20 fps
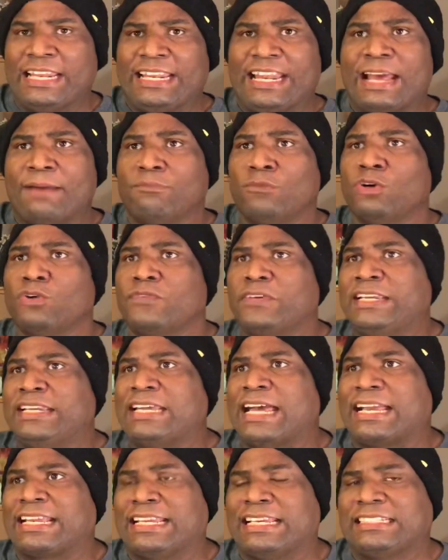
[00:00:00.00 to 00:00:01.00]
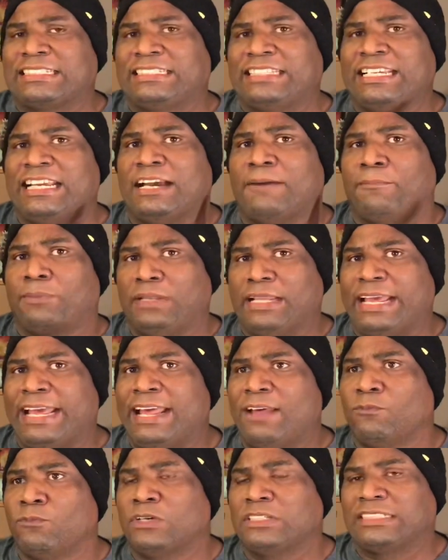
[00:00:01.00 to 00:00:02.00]
that movie, I guess the
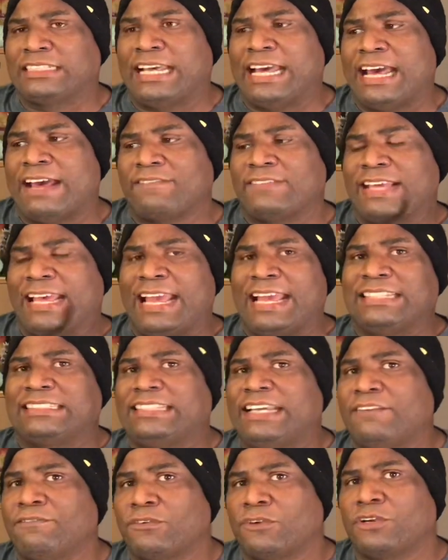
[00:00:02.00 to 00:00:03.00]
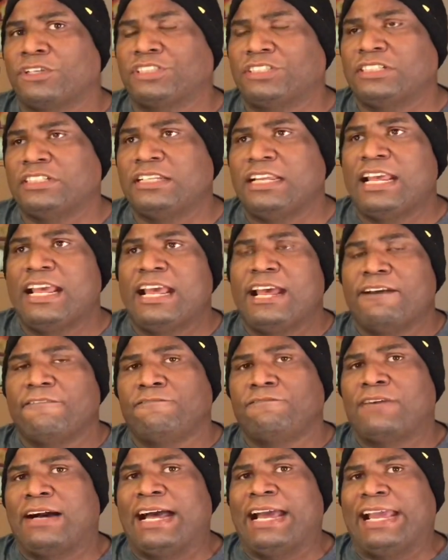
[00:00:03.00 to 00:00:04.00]
plan was to have the Heisei version
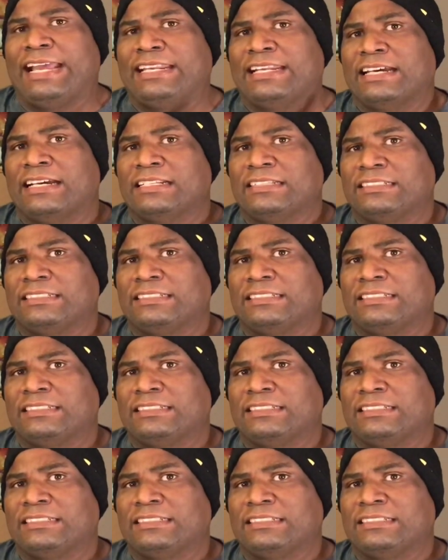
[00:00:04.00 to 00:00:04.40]
fight